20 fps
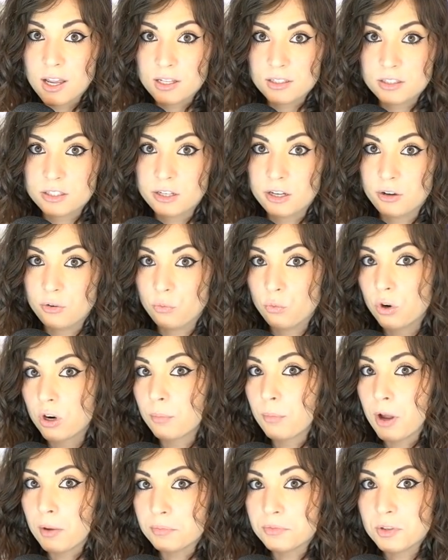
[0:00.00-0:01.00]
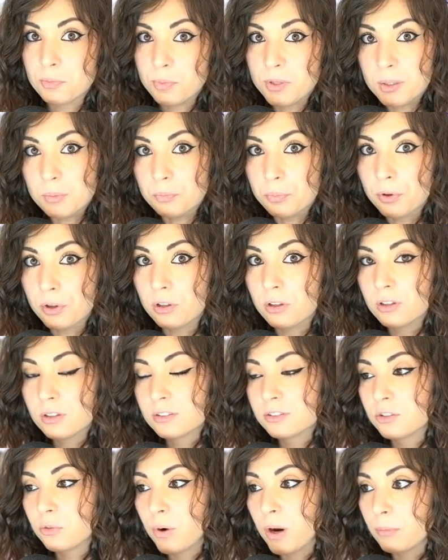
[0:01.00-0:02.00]
to warm up to people
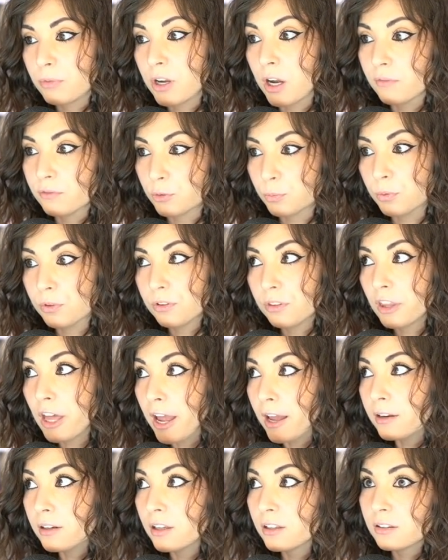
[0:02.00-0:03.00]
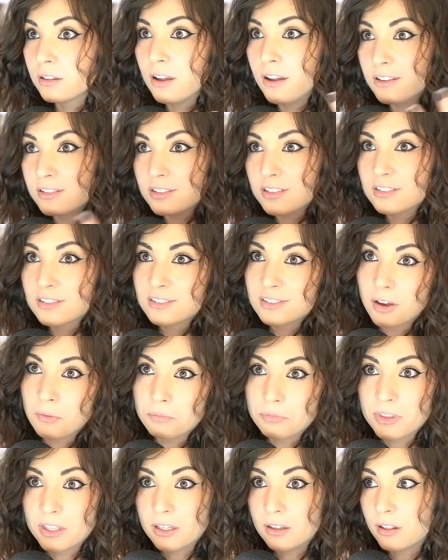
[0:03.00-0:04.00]
to where I'm comfortable with that. Unless it's
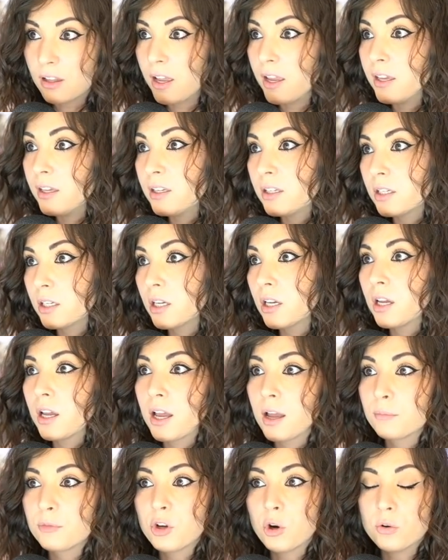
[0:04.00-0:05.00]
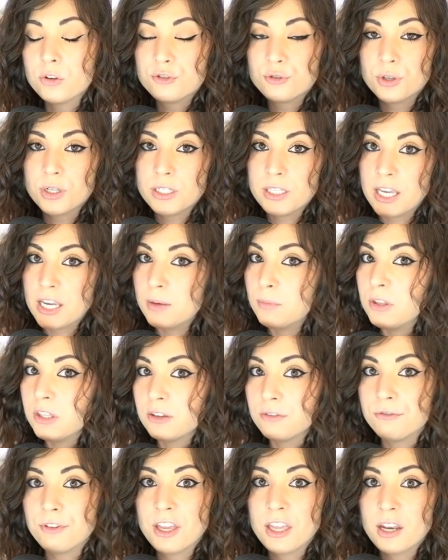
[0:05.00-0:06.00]
something like I'm going to a gaming
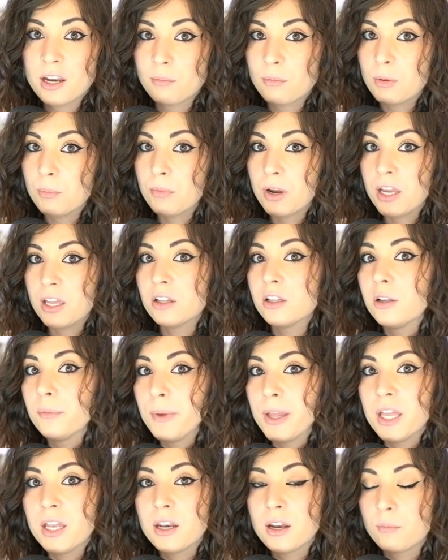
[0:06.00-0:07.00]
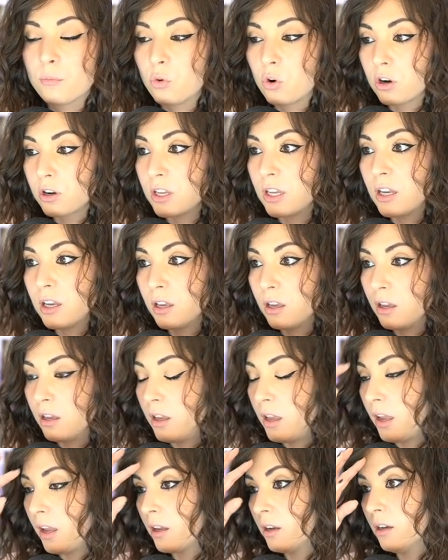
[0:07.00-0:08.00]
event and I'm in my element and I'm working it
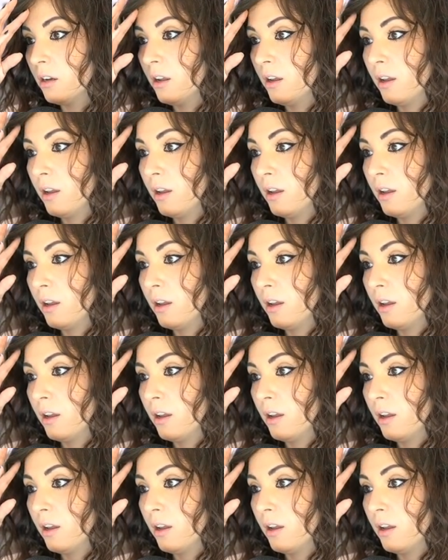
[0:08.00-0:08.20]
and